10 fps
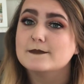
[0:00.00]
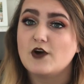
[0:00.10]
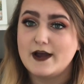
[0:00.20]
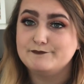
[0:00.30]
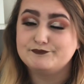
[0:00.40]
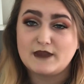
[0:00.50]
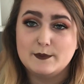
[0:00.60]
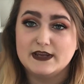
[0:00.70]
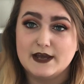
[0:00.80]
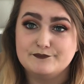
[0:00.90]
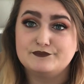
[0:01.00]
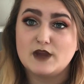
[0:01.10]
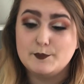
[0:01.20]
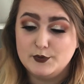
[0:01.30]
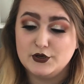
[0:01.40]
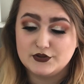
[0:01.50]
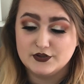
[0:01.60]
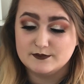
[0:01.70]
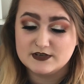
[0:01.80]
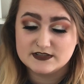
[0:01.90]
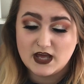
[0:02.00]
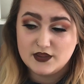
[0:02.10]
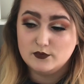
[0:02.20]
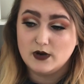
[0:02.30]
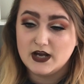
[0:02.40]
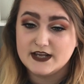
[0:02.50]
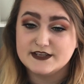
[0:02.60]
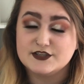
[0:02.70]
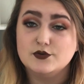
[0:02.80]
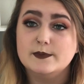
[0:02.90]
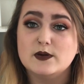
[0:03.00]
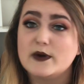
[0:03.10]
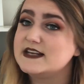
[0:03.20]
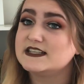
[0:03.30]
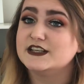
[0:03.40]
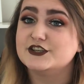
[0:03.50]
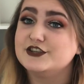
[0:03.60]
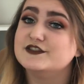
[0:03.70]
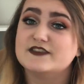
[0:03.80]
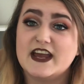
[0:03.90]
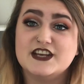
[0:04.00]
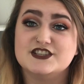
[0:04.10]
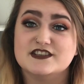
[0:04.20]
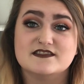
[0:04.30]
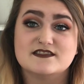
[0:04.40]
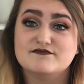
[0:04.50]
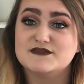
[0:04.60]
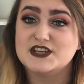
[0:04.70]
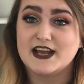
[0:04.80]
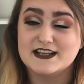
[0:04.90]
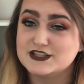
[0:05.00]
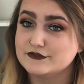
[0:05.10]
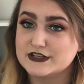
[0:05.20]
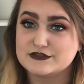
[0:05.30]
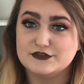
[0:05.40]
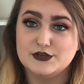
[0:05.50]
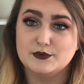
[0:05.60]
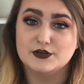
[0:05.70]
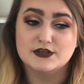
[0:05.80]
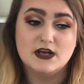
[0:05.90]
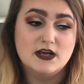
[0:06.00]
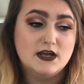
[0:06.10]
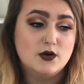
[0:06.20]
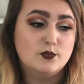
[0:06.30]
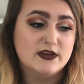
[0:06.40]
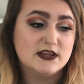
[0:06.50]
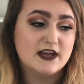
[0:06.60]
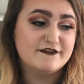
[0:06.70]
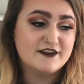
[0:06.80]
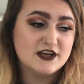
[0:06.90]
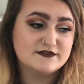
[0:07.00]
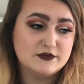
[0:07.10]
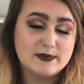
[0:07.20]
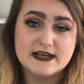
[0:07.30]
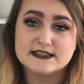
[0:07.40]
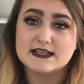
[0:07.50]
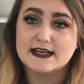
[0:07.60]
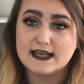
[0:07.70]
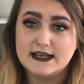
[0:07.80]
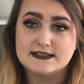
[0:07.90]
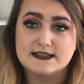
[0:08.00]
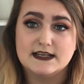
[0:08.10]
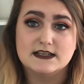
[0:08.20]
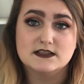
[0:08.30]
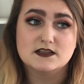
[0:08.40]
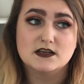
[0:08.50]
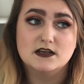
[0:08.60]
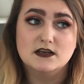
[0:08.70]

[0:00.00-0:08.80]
Right, but yeah, book them, because otherwise you'll be waiting in queues for ages to get into the restaurant you want. With like fast food places like Casey's,